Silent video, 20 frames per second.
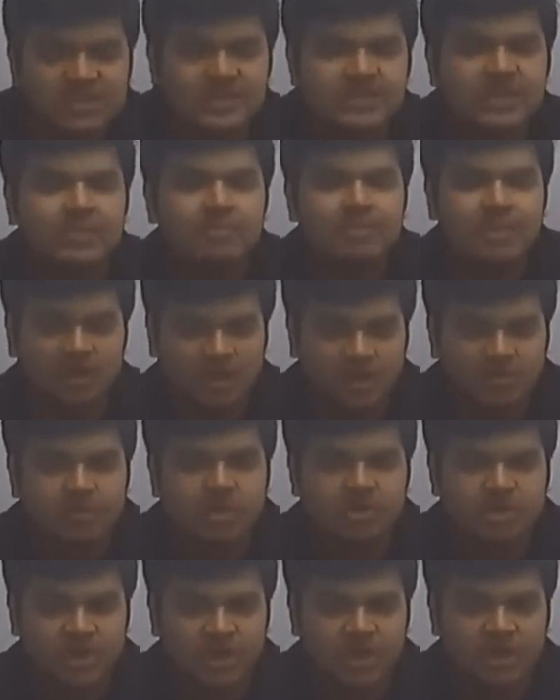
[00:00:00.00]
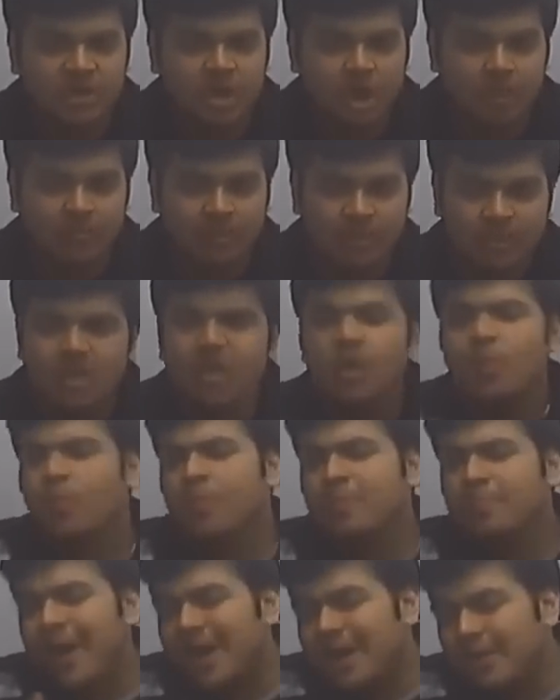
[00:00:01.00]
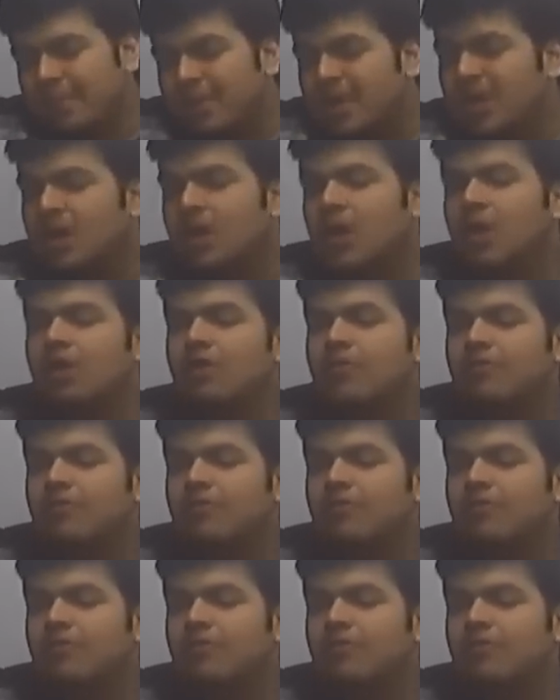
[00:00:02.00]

is an emerging economy. We might be a little